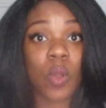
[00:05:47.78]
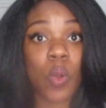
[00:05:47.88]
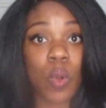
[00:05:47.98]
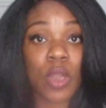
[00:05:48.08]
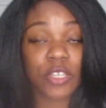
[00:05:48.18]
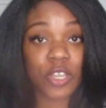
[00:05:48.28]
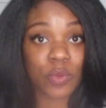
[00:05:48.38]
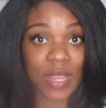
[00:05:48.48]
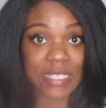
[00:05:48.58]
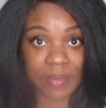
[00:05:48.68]
on your
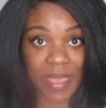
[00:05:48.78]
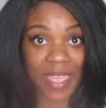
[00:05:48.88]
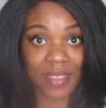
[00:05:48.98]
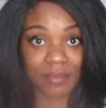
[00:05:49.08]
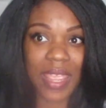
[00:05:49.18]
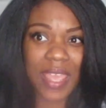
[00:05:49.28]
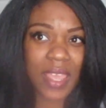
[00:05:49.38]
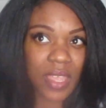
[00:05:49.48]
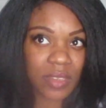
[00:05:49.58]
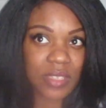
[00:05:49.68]
resume,
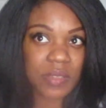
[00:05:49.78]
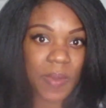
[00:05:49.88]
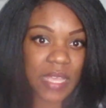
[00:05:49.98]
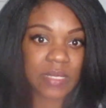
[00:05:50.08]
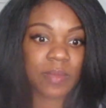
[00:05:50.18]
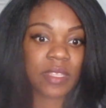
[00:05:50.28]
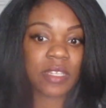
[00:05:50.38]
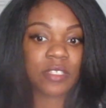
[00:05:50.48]
and it's a possibility